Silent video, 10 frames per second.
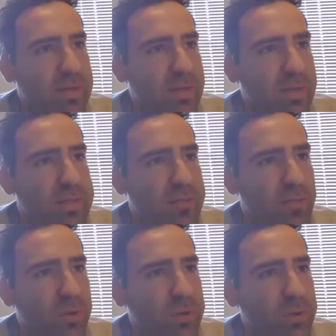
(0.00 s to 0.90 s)
I guess
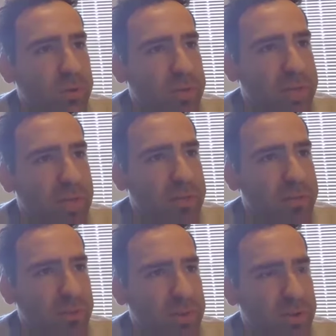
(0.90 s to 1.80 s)
what I'll talk about now,
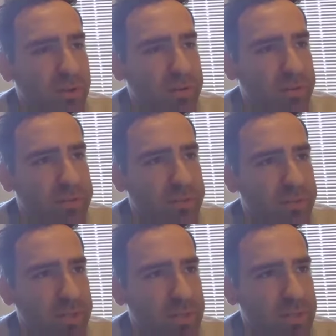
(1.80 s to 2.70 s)
just for about 5 or
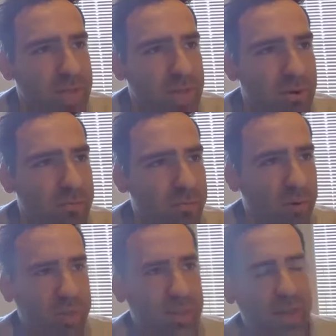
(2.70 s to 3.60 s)
10 minutes, is how I bring